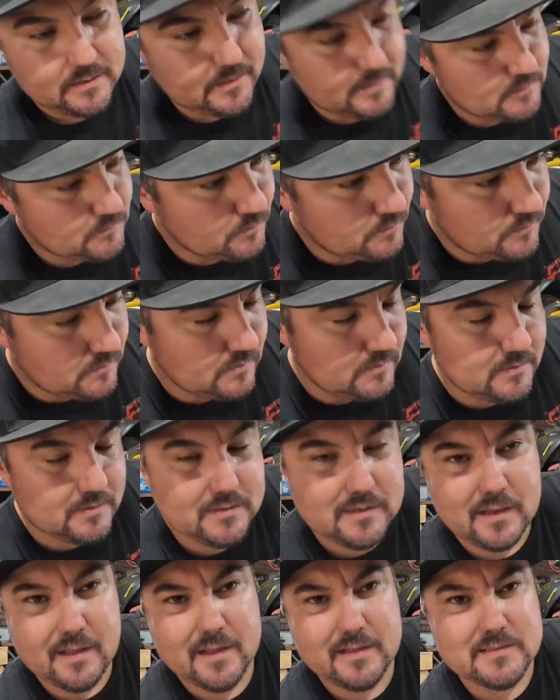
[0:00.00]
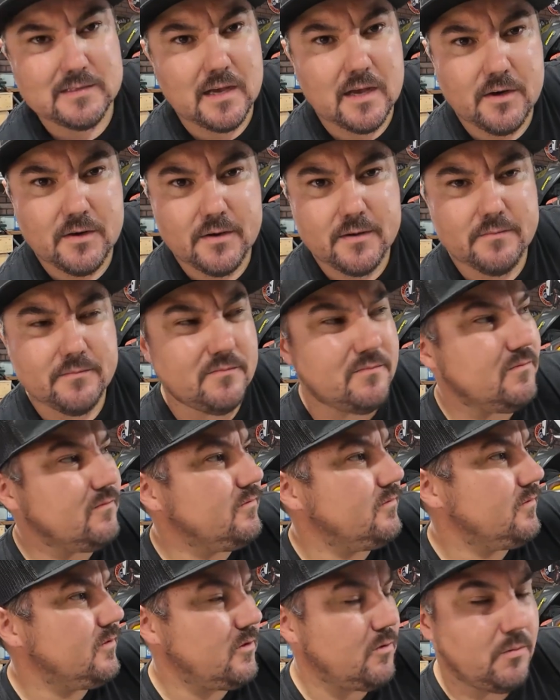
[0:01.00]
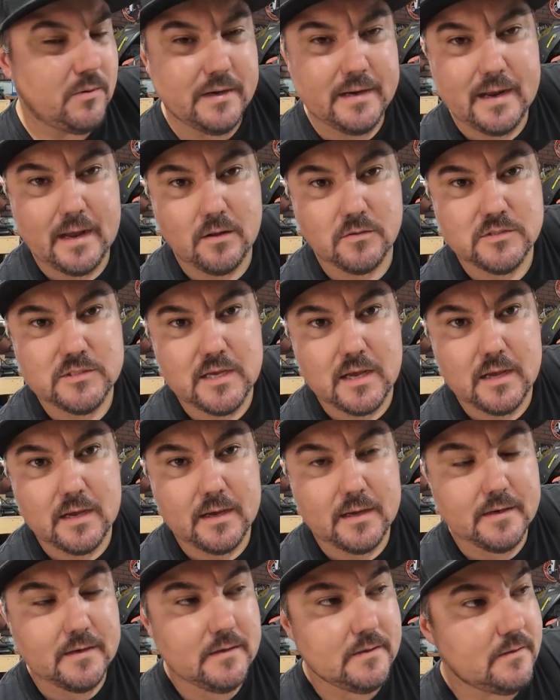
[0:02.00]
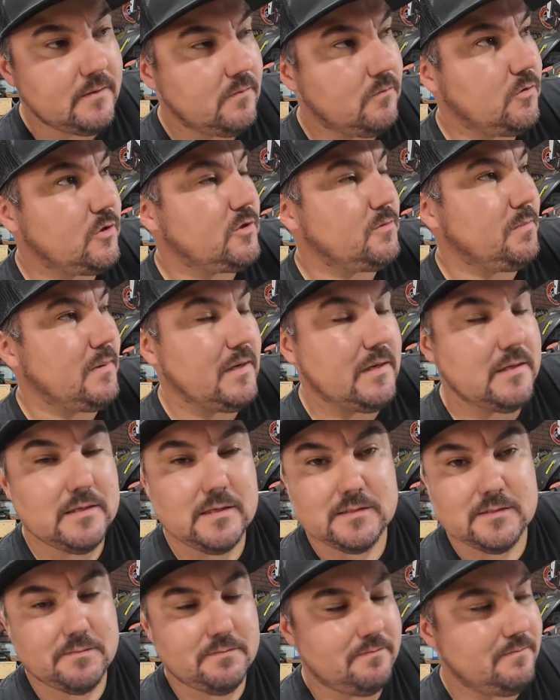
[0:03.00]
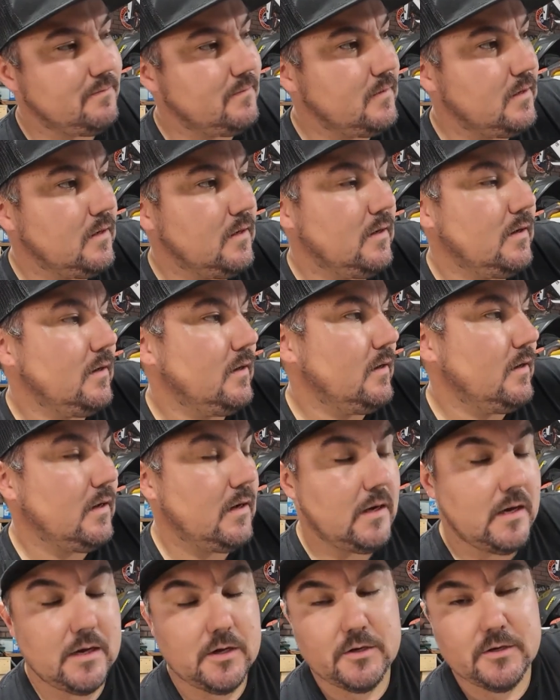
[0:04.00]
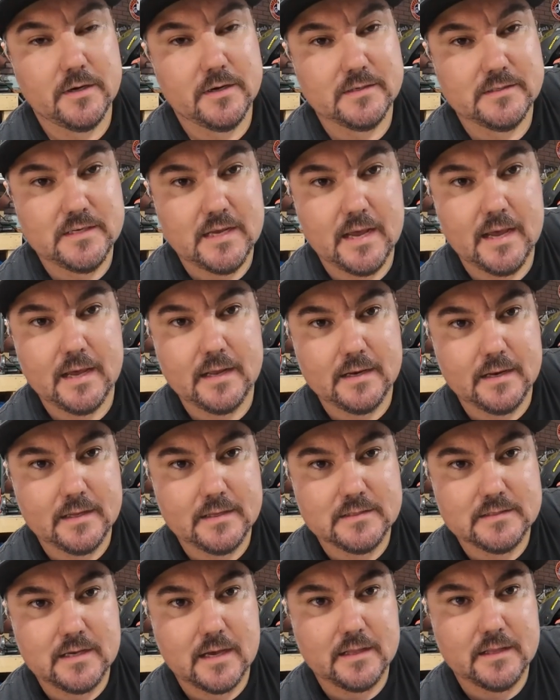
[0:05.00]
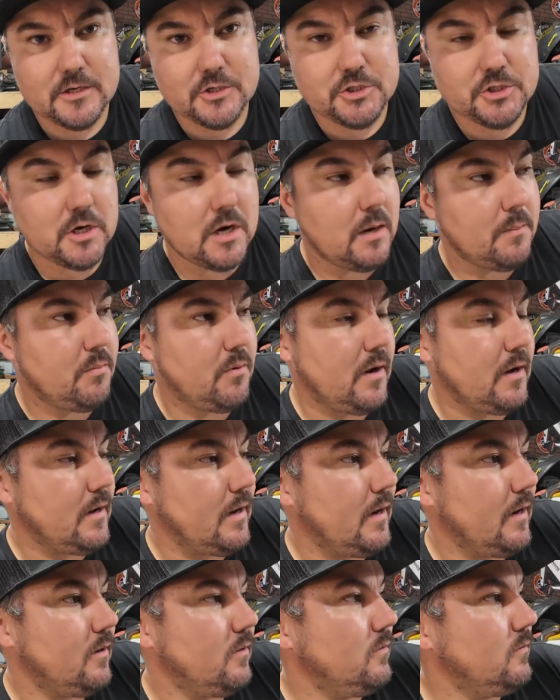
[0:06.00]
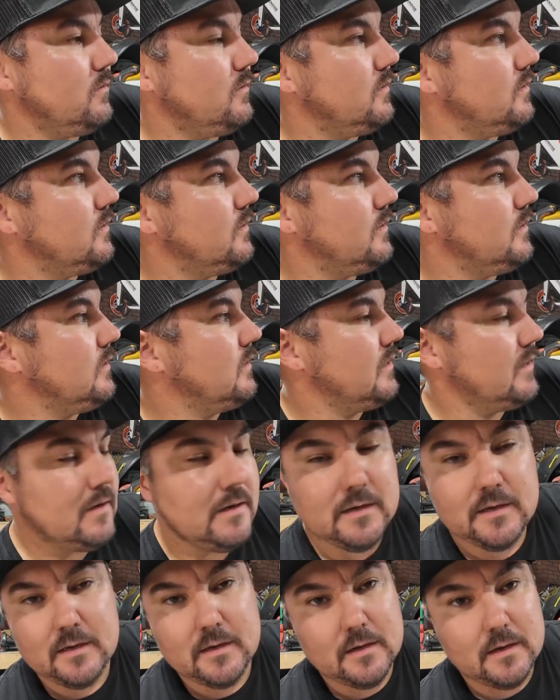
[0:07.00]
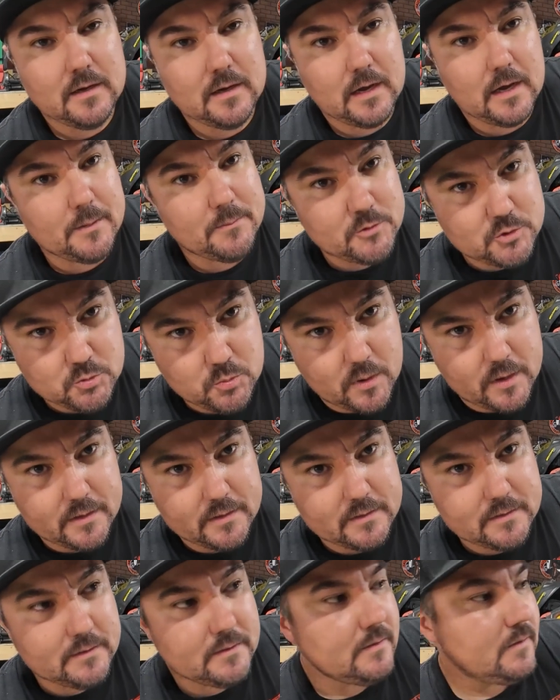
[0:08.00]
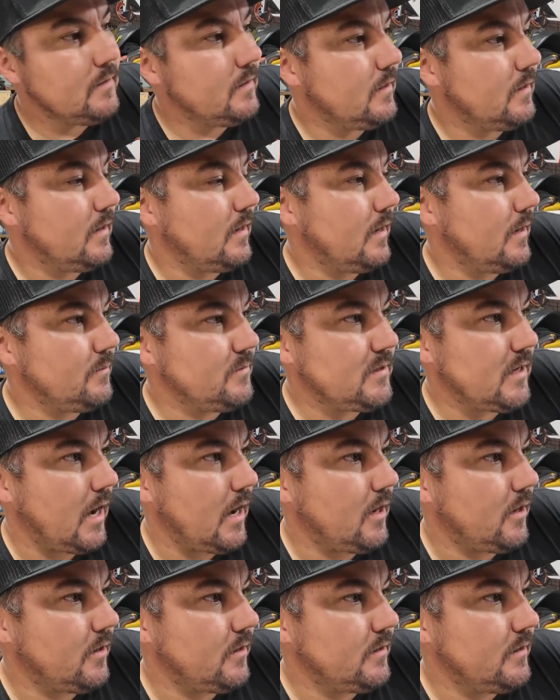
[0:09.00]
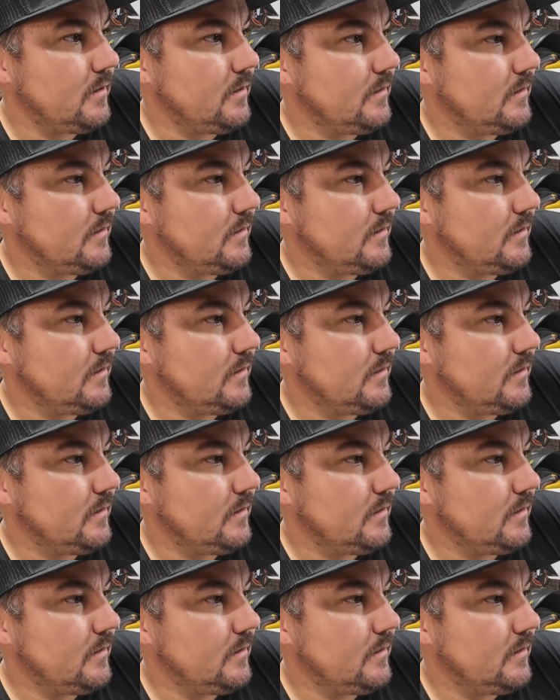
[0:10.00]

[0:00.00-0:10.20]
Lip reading: I think it's 103 outside, which means it's 110 inside the shop right now. I'm sweating. I'm tired.